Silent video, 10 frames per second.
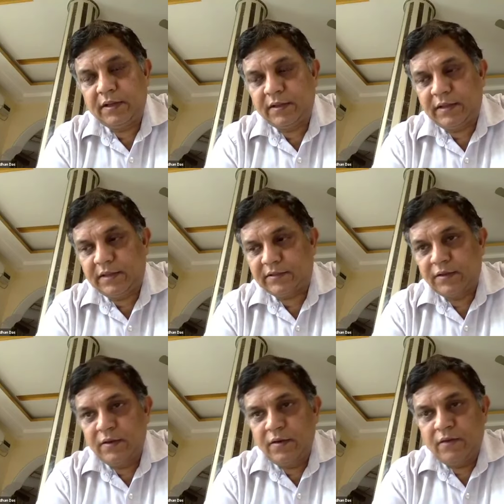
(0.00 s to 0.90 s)
things.
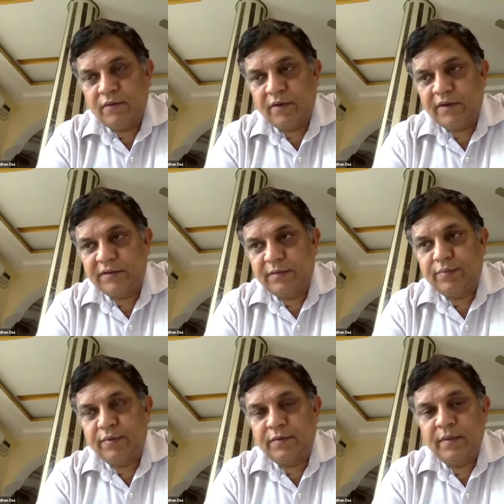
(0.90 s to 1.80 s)
For
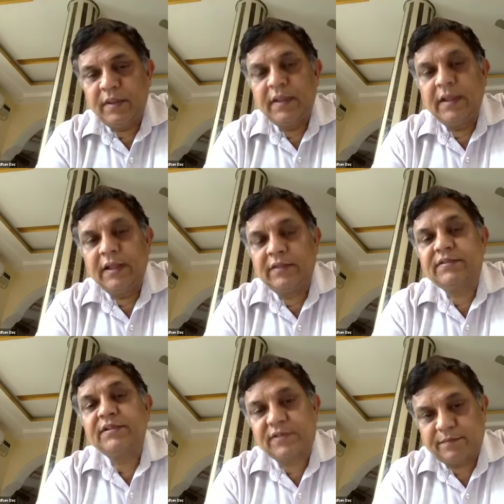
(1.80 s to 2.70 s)
example, health
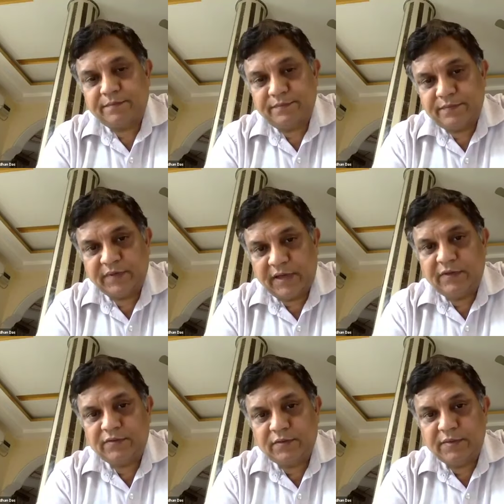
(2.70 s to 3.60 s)
system,
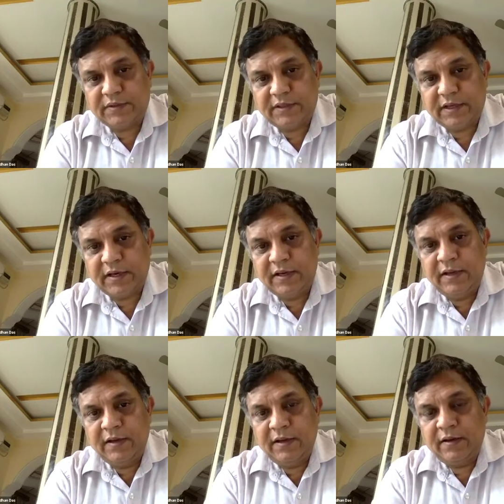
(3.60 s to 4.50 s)
right? So basically,
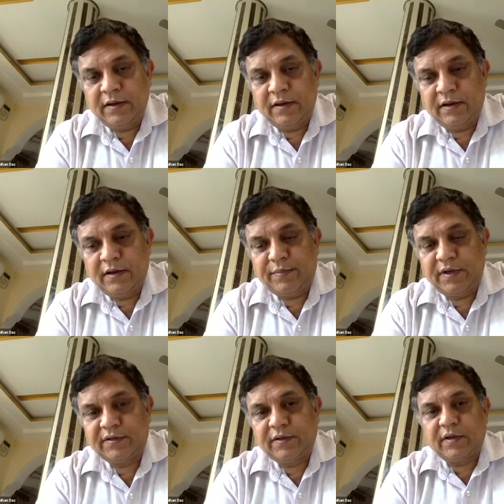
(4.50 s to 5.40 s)

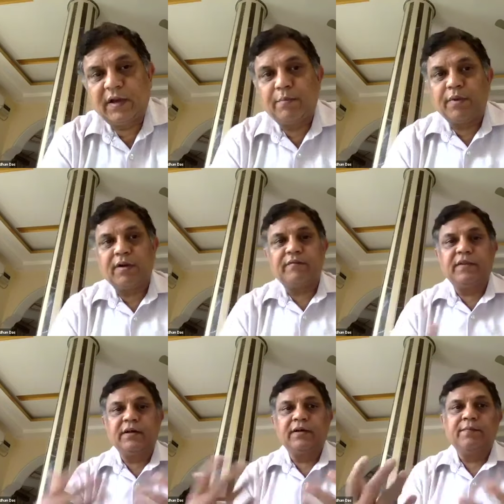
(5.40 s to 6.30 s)
depends on the number of
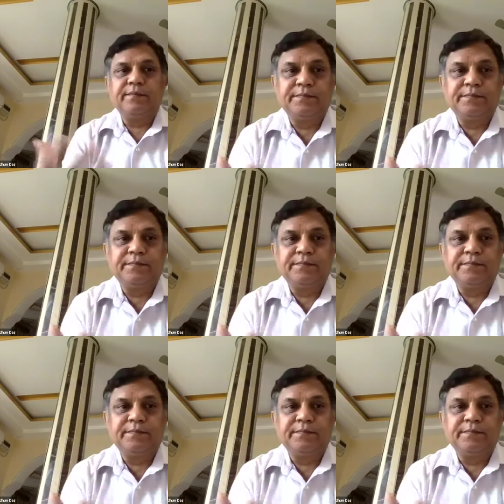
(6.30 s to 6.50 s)
the